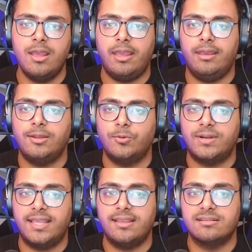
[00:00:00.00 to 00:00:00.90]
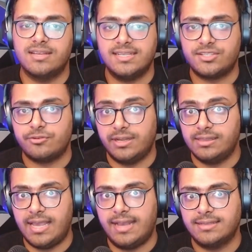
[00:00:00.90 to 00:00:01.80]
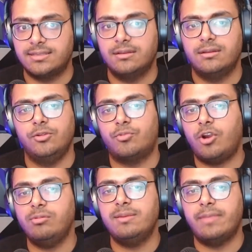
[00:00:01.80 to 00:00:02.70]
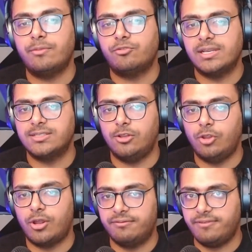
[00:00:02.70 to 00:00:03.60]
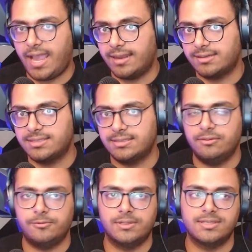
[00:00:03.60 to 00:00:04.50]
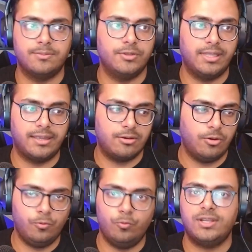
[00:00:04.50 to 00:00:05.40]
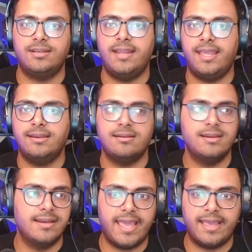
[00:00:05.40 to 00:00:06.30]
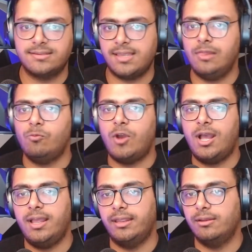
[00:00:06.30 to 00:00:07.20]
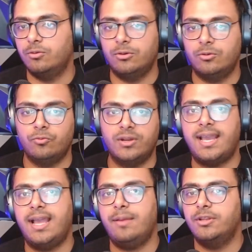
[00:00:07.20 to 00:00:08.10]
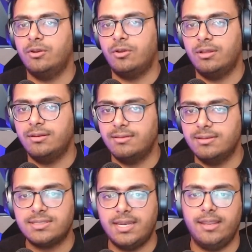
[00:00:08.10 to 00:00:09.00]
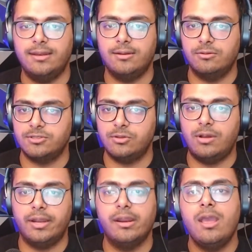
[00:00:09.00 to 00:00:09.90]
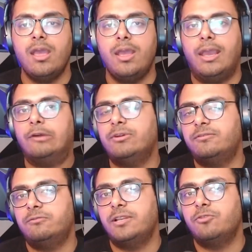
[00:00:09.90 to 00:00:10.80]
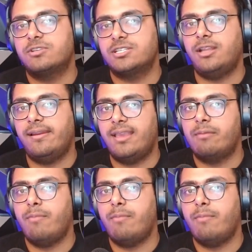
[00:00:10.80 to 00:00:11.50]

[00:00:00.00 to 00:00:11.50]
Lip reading: and you were taking a history class, you probably memorized a lot of facts. For example, like on what date did X kill Y, or what happened on this date, and so on. However, when you are studying